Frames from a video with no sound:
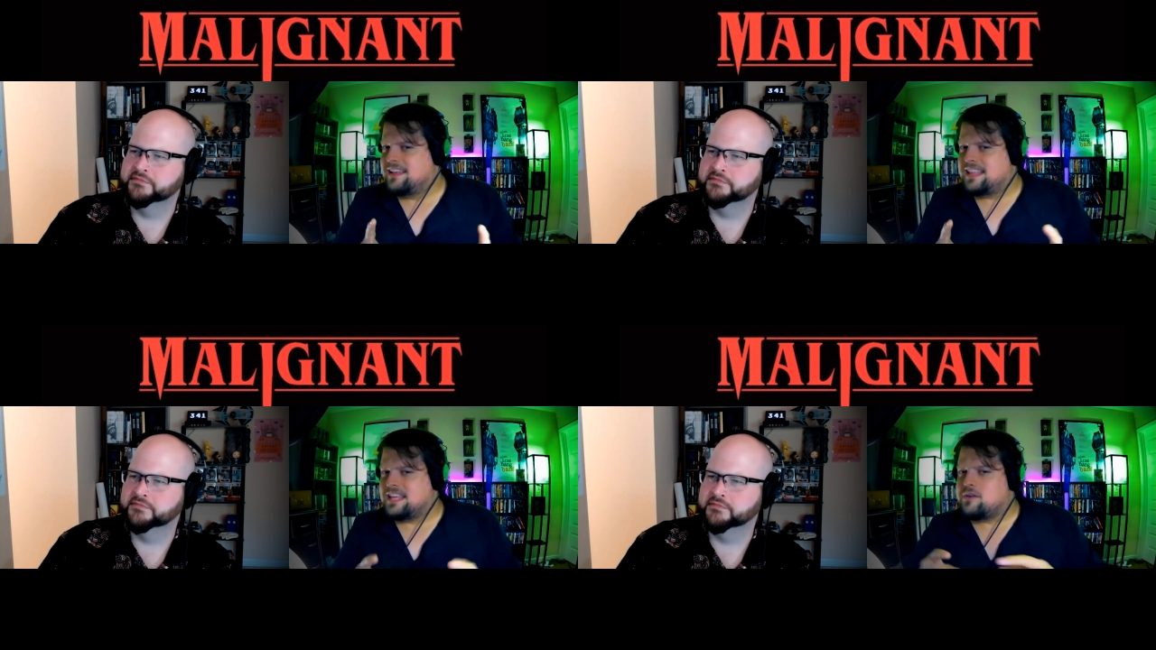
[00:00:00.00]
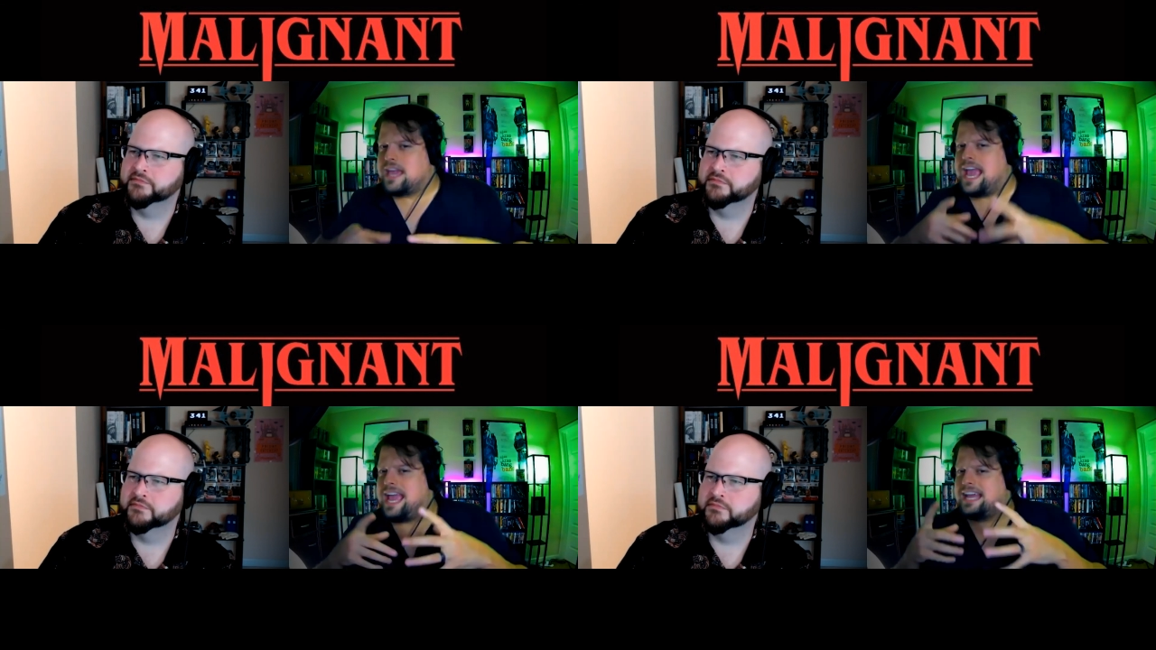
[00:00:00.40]
Speaker 1: Like, you
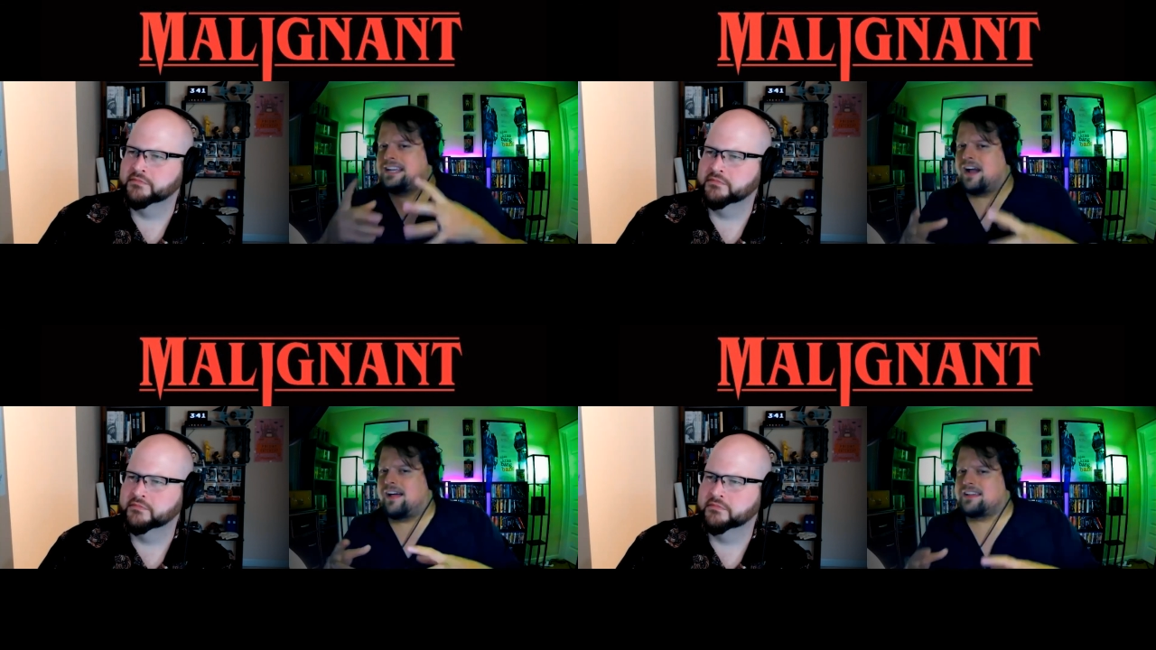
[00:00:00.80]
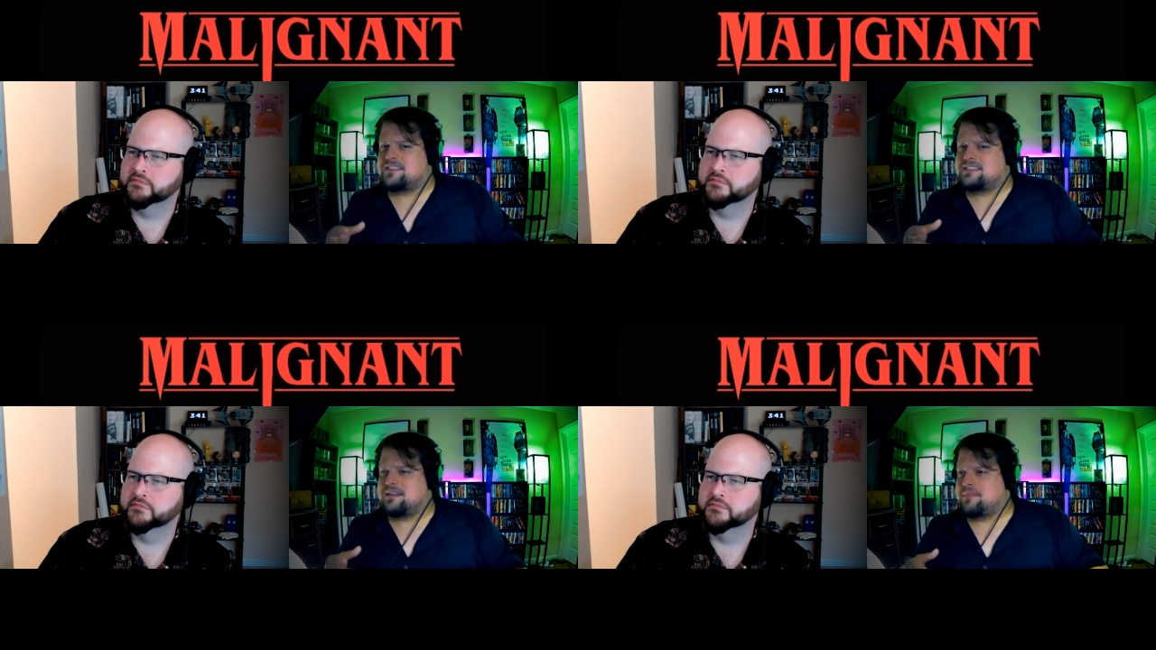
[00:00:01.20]
can't acknowledge
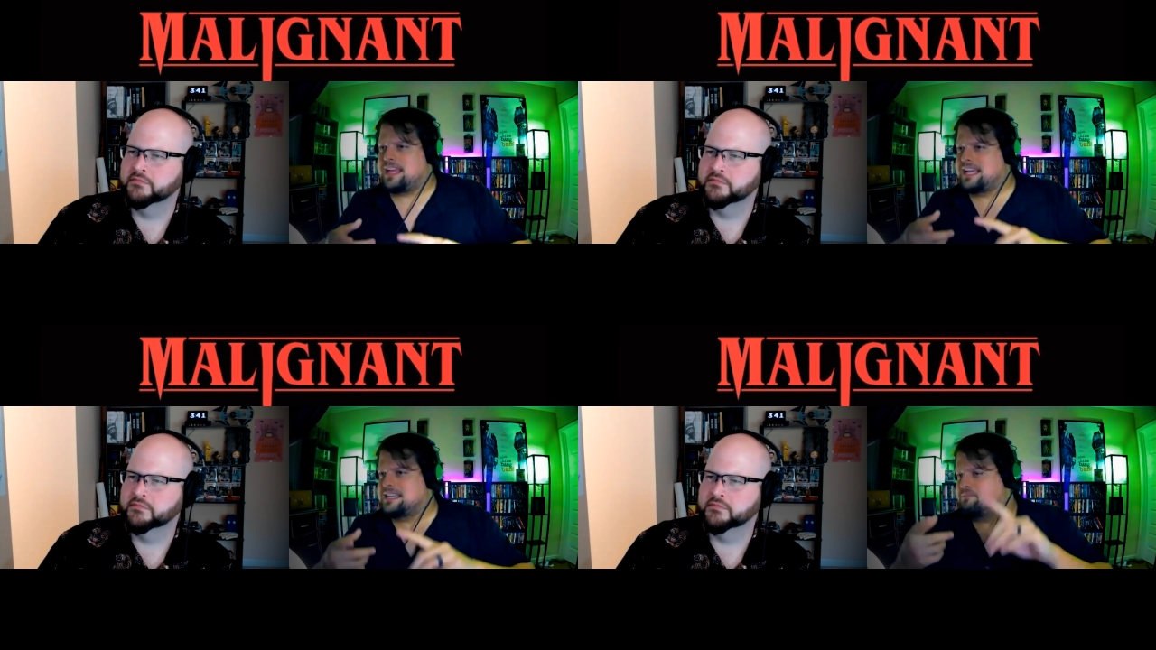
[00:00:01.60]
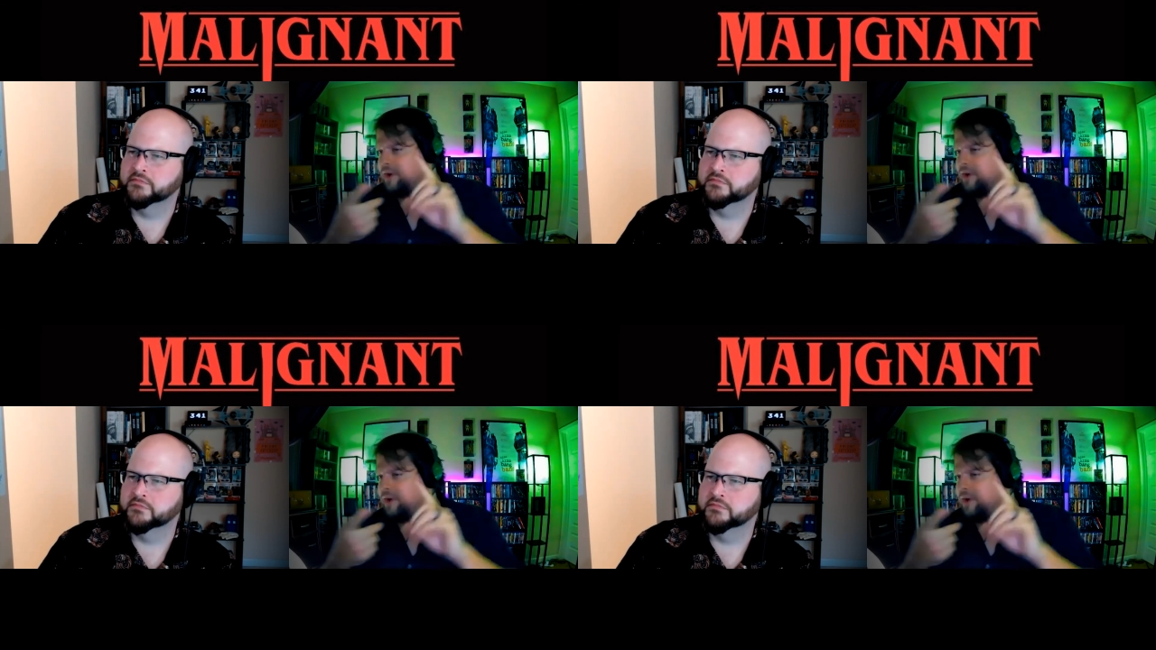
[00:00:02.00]
that something is